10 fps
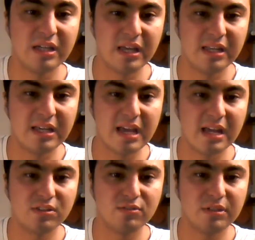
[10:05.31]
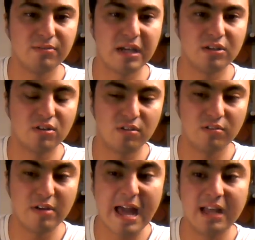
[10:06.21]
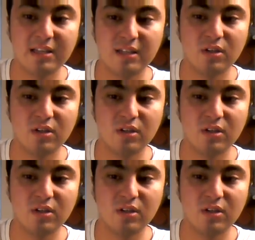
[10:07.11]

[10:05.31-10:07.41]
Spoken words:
and it actually like cracked